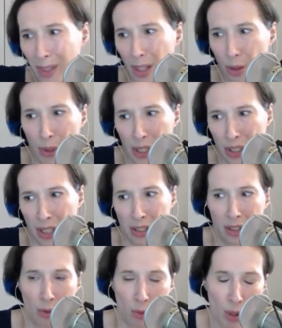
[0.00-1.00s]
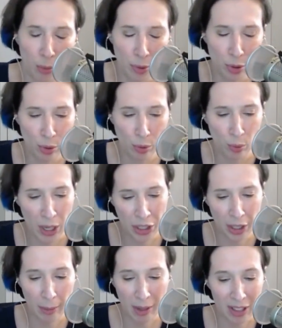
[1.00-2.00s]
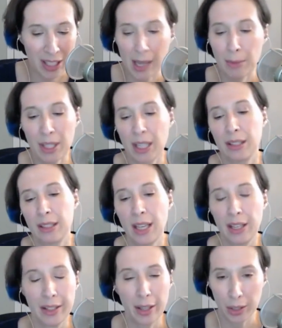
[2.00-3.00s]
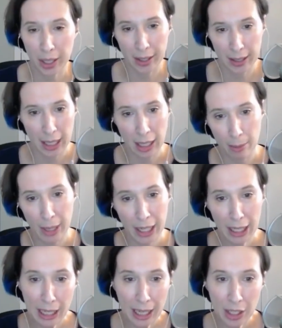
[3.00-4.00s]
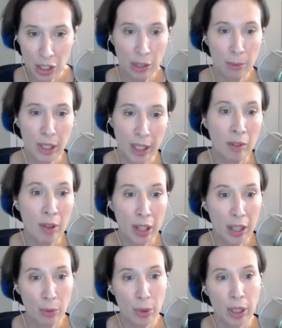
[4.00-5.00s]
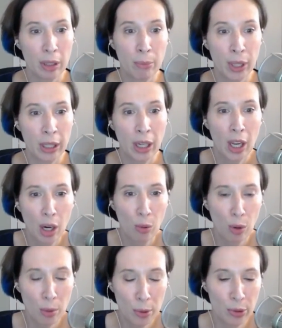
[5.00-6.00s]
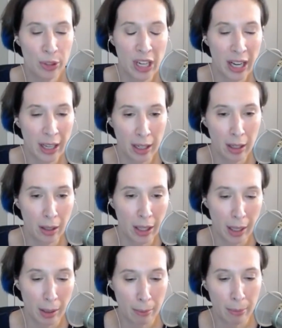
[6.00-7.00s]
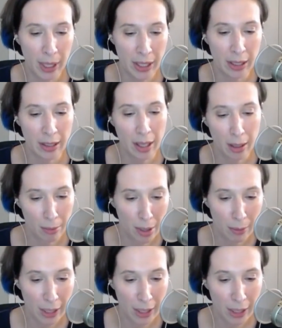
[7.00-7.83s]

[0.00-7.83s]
you want to talk to the Whirlpool washing? I mean, Samsung says they'll talk to anybody, and I actually believe that they would. But Whirlpool's not going to like bust its hump to